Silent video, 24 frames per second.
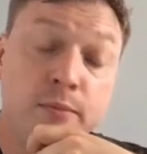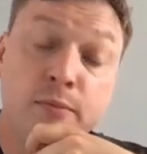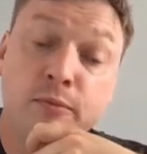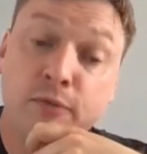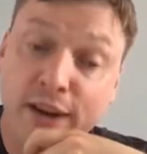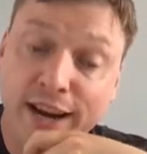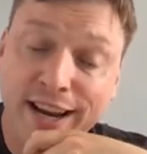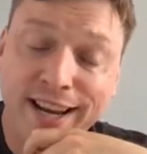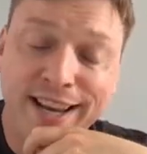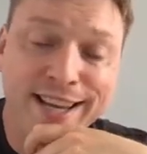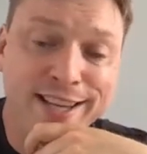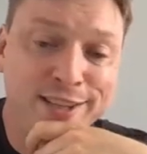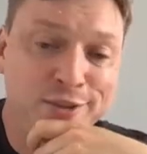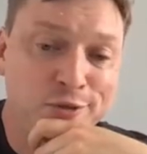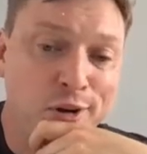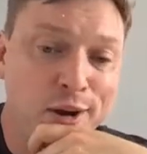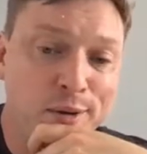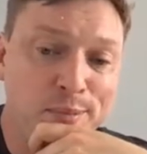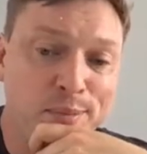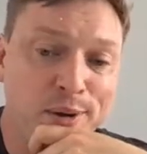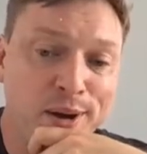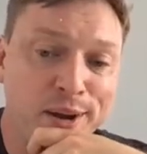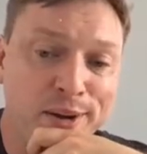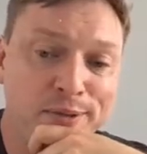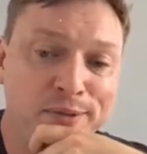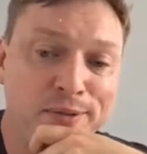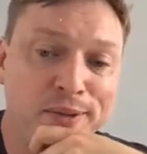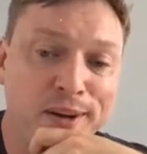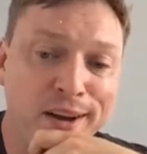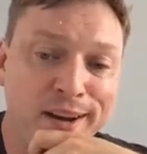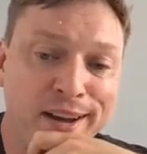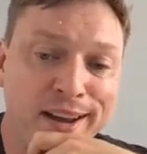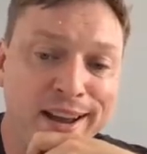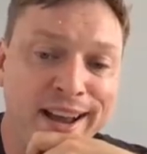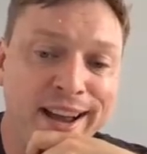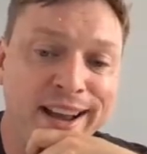really tried by
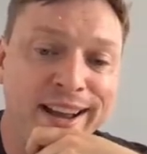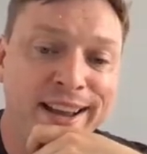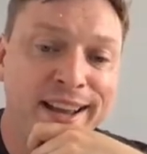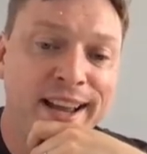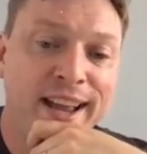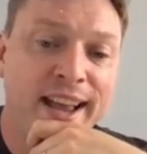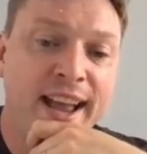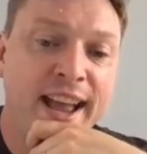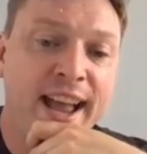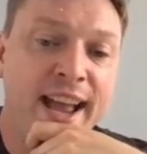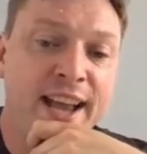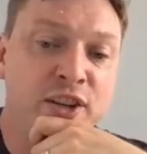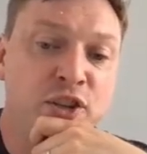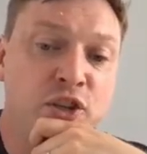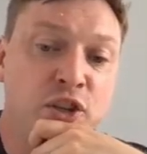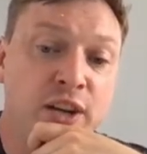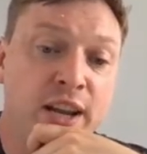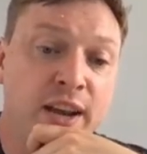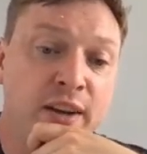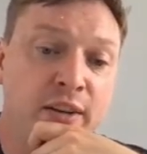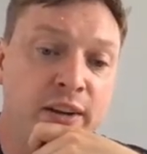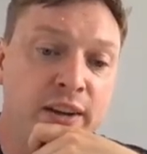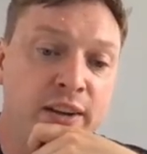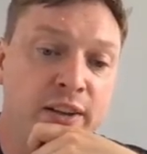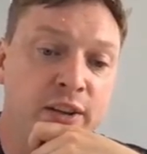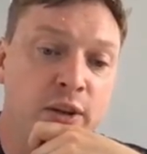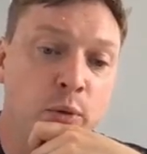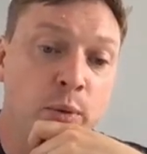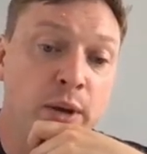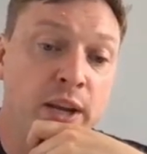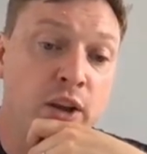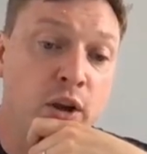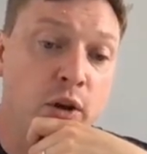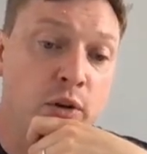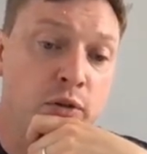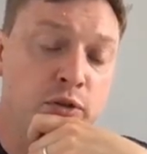fire engineering that we
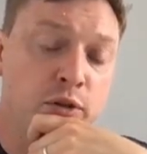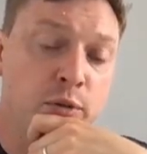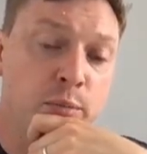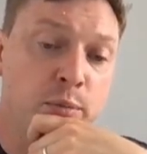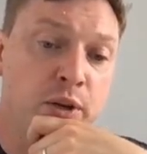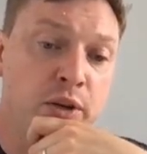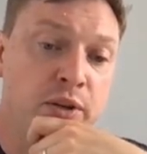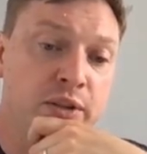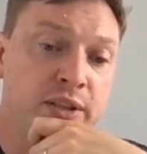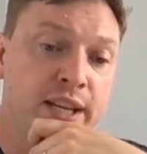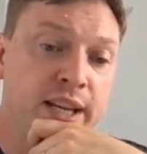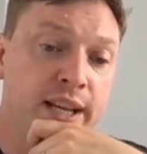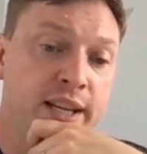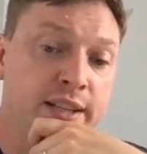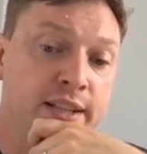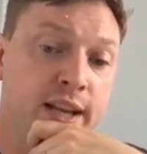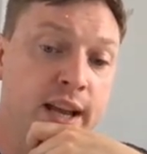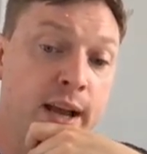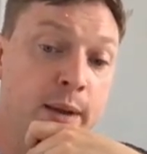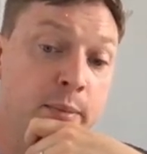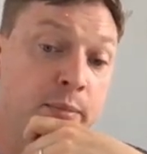contributed